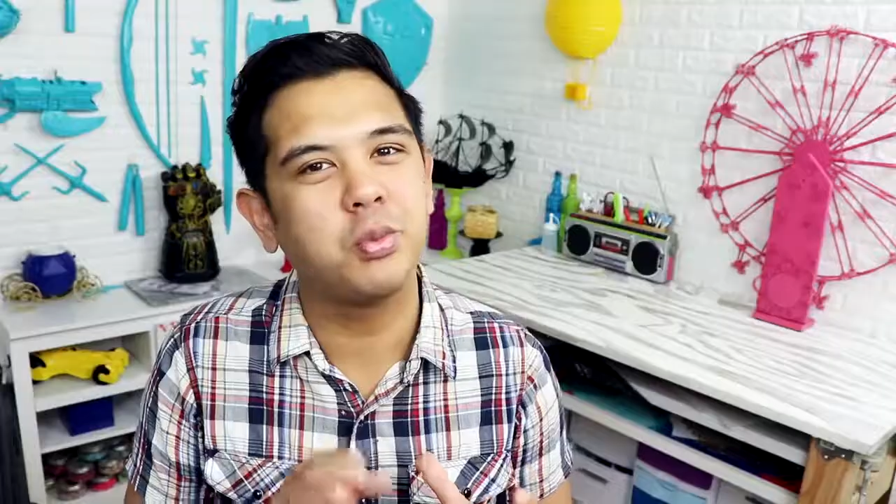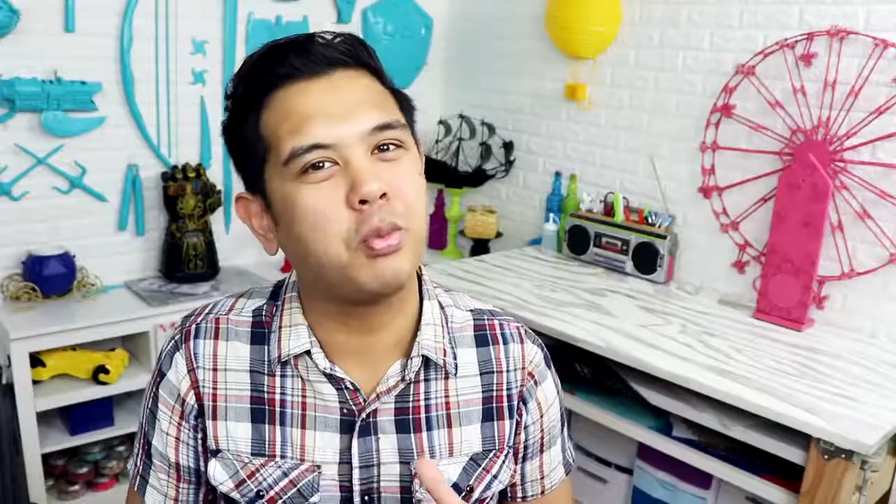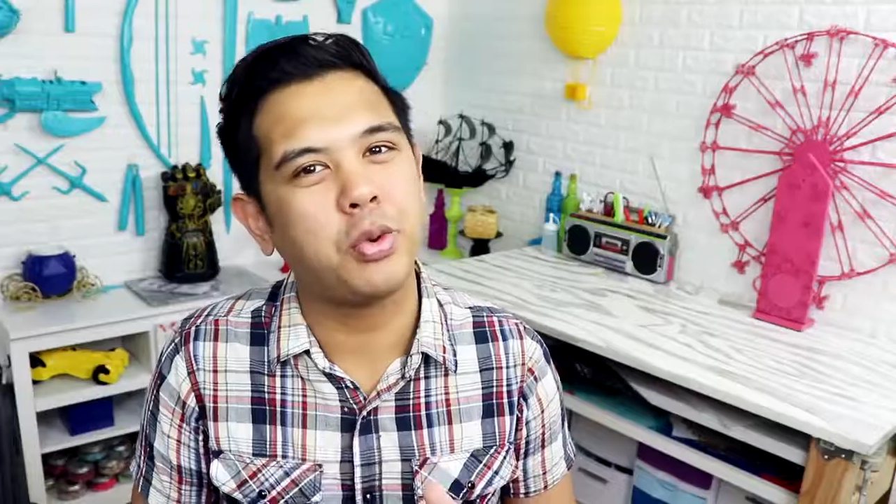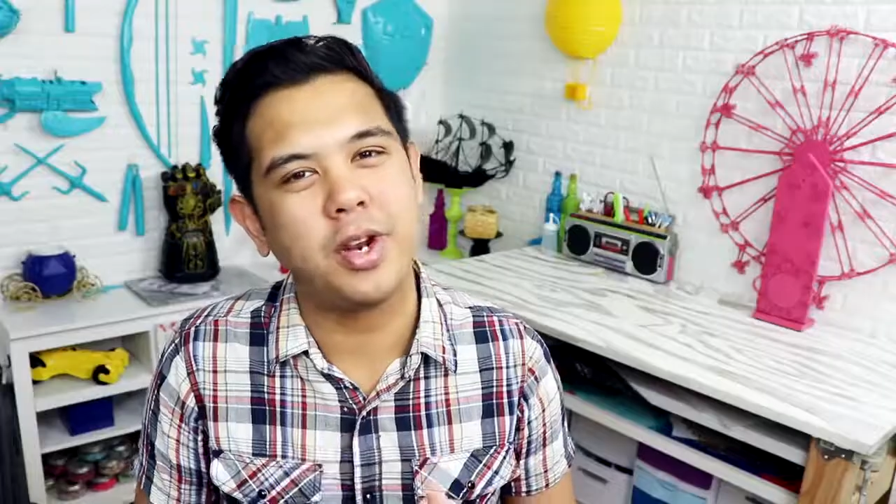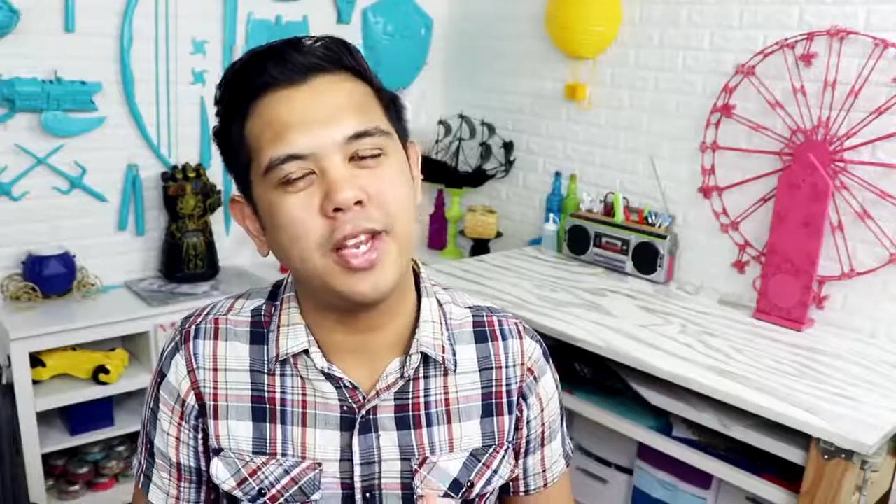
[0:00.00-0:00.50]

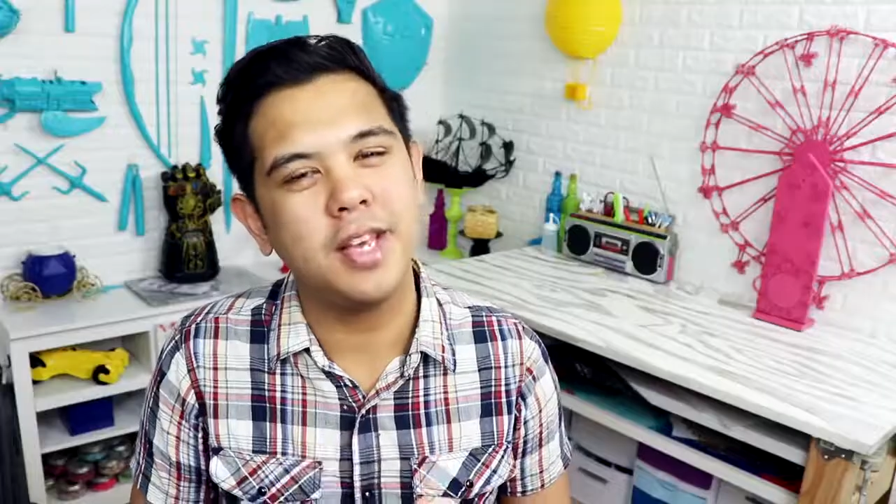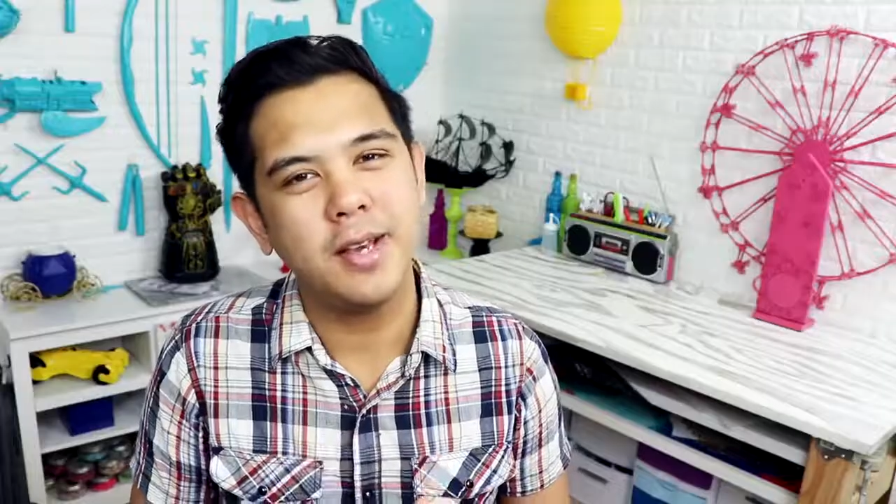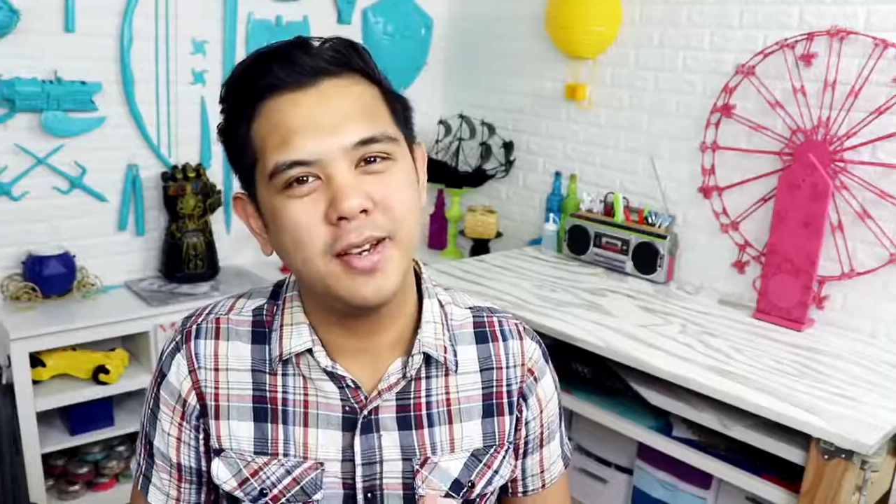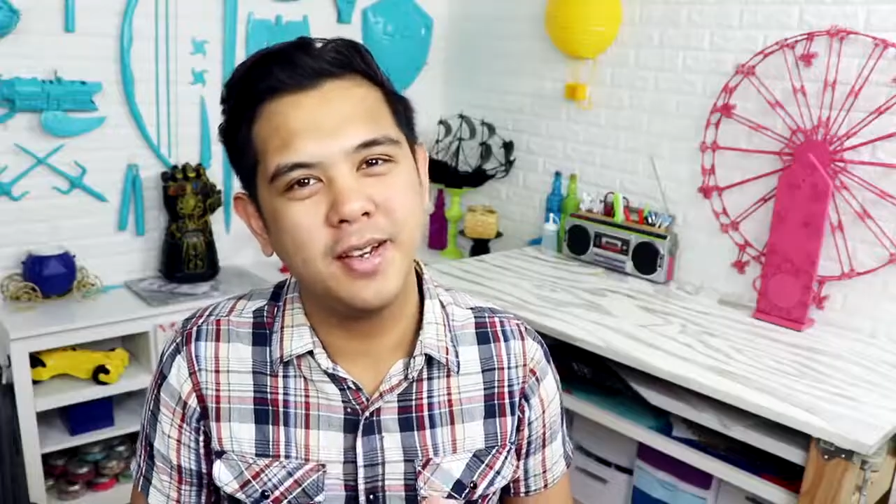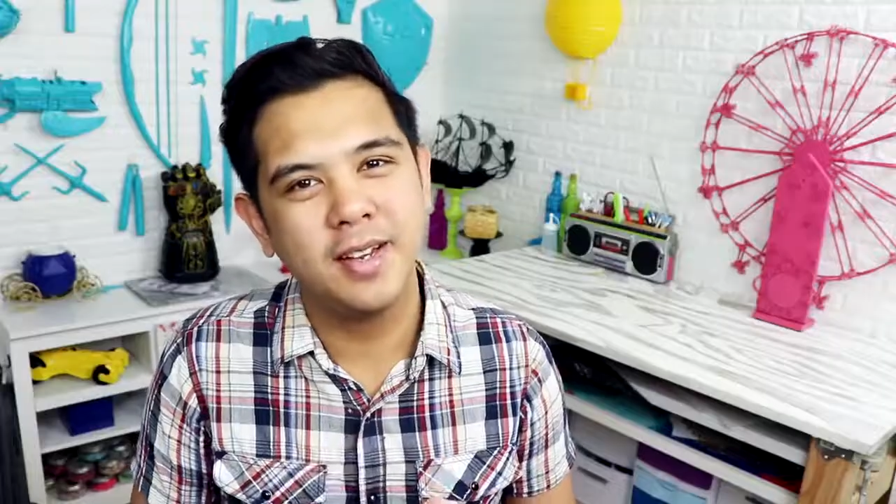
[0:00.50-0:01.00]
pretty,
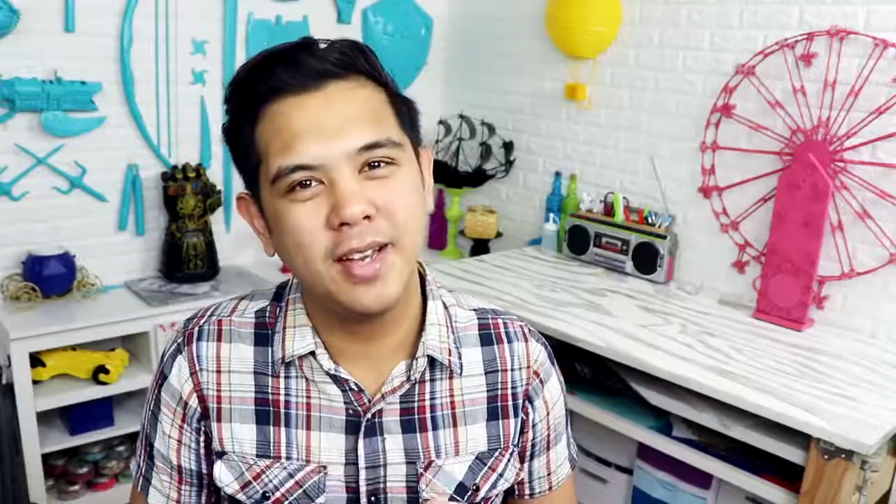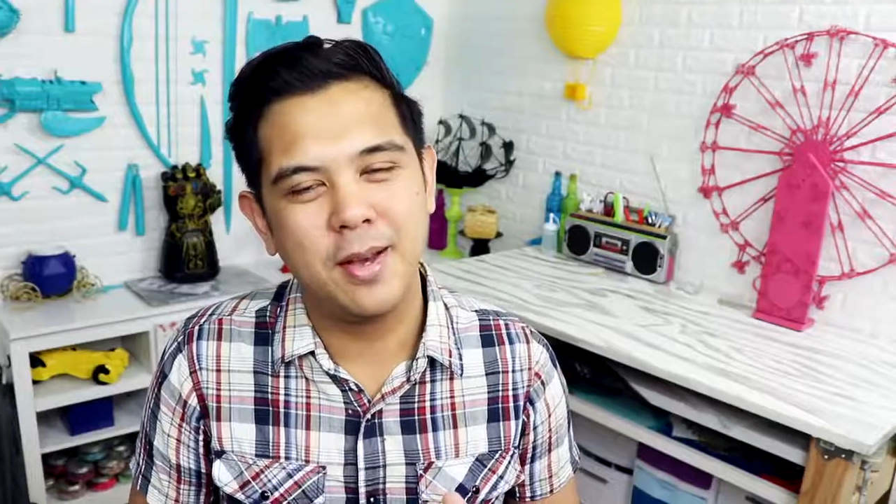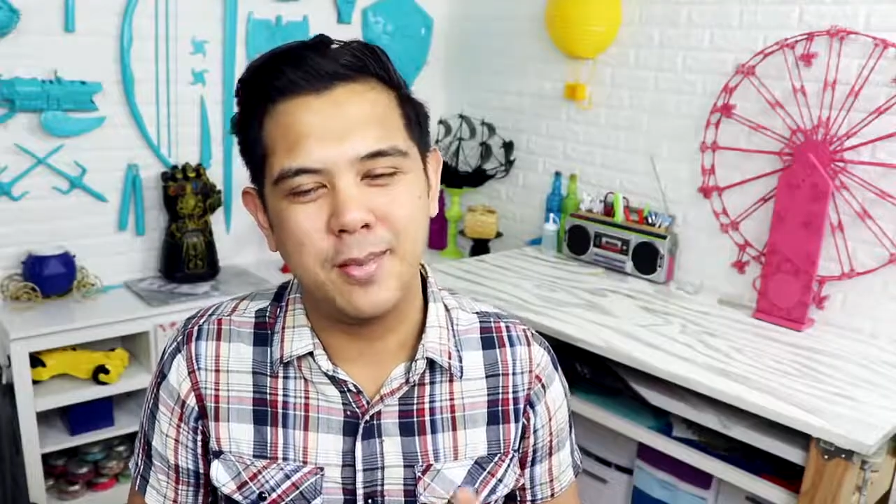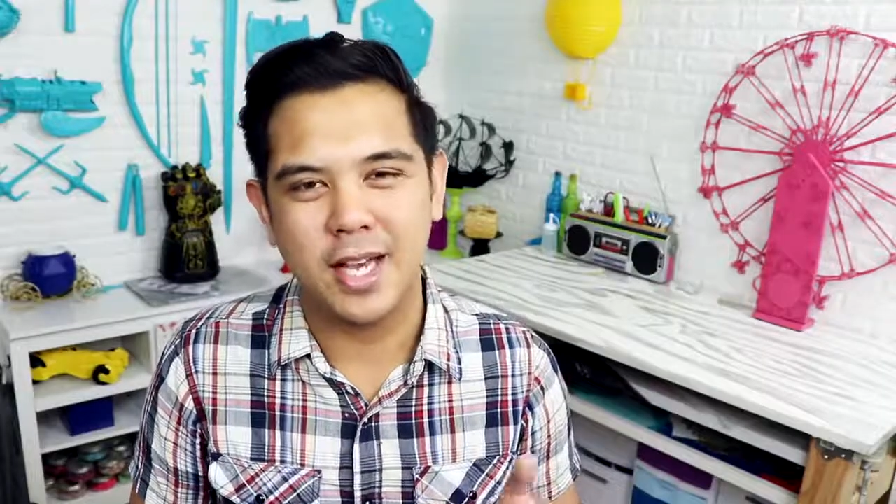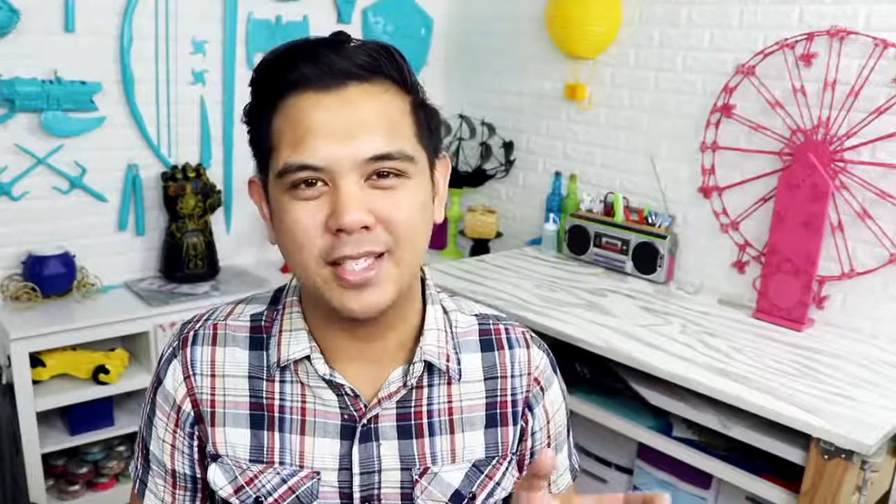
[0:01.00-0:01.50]

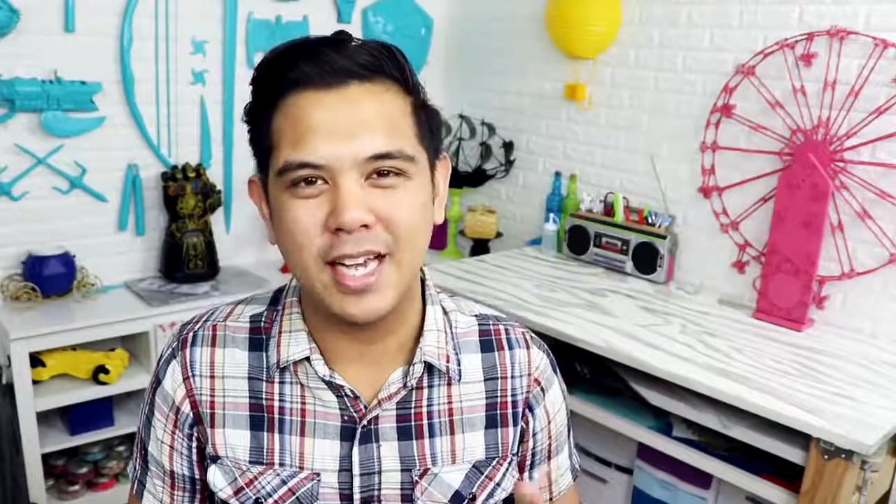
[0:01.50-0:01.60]
because